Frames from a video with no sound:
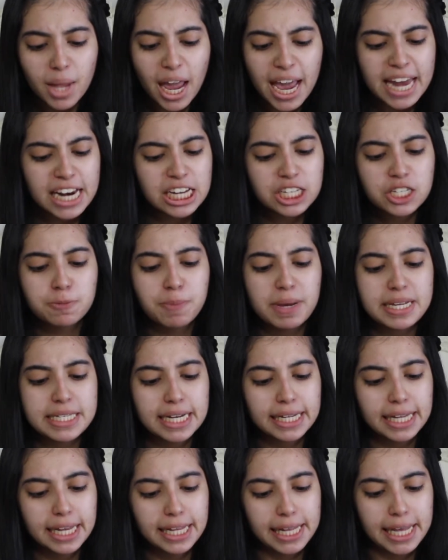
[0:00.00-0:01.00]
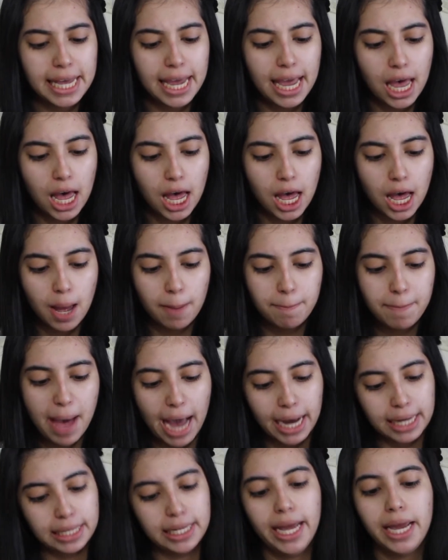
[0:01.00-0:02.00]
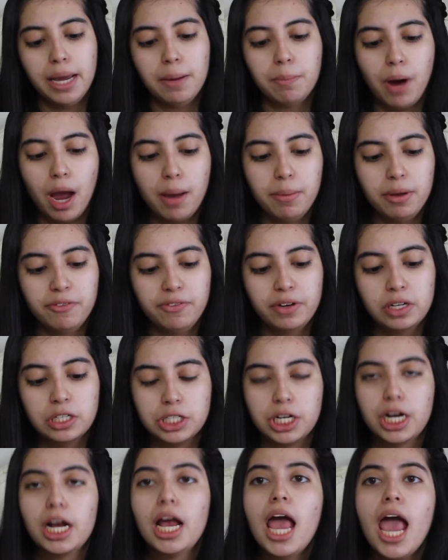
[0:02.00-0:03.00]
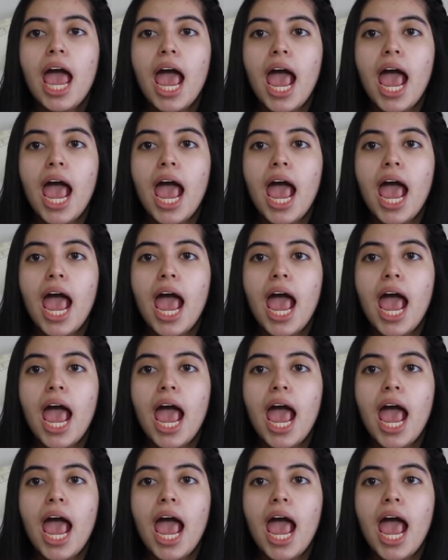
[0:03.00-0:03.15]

and it's basically the Backlight priming filter,